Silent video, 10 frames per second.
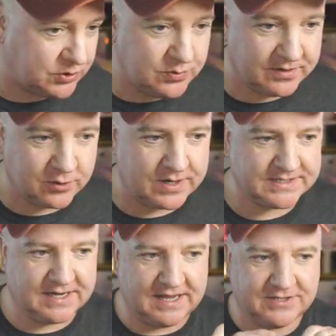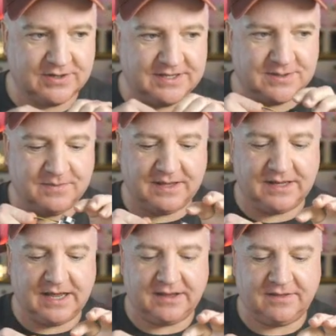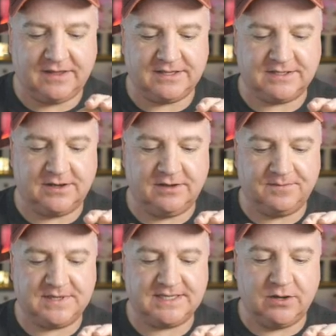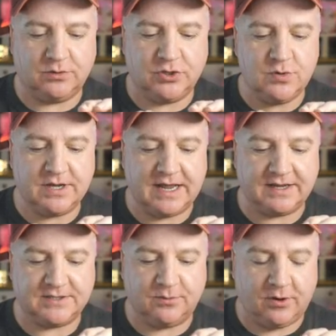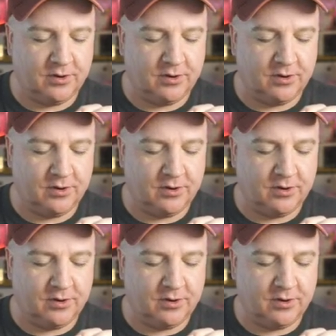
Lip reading: to the Quest connector is something like this CO2 connector,